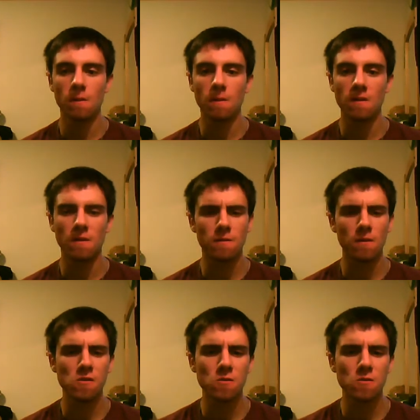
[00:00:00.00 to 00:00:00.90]
the
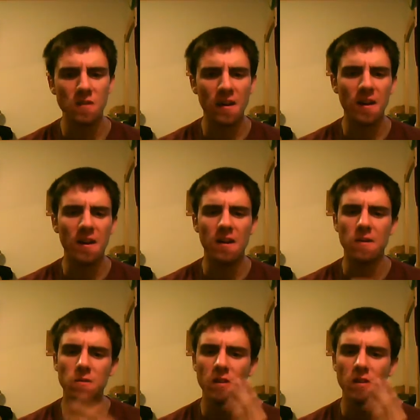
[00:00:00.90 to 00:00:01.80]
first one that I had
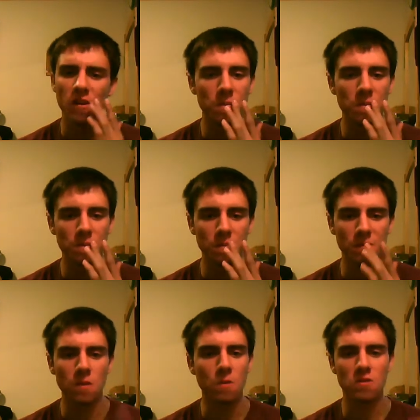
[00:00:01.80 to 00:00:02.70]
really,
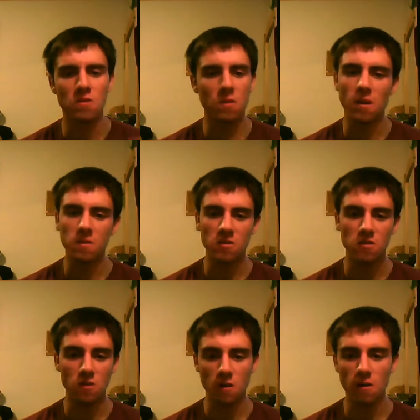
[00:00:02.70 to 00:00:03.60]
it wasn't what got me
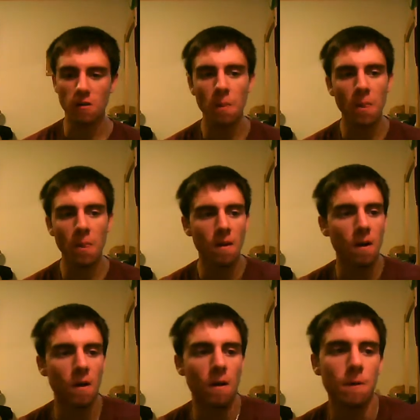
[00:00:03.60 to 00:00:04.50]
started.
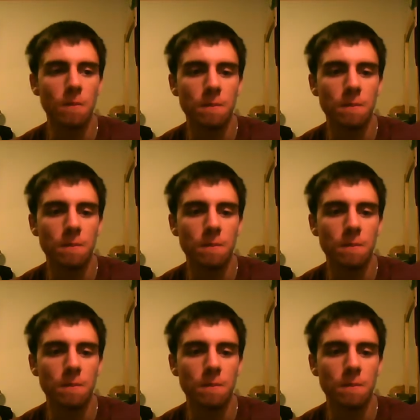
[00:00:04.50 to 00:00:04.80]
And